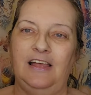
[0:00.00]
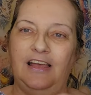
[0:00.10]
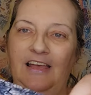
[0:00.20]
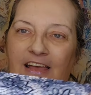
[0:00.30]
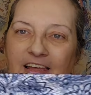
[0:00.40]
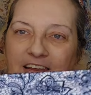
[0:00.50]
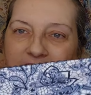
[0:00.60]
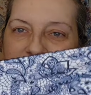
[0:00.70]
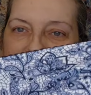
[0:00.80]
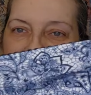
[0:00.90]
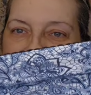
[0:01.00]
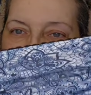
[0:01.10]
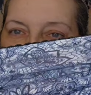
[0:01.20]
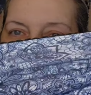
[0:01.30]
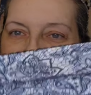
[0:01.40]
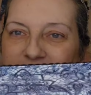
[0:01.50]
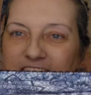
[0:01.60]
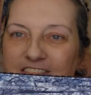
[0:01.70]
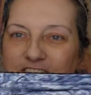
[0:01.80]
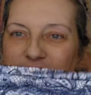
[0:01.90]
And see,
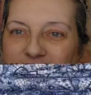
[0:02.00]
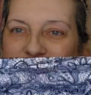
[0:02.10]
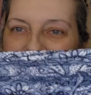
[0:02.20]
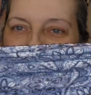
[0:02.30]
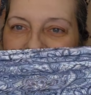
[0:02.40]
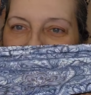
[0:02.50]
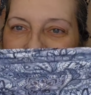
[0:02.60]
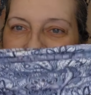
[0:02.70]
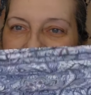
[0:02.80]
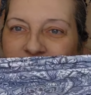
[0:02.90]
it's stretchy there.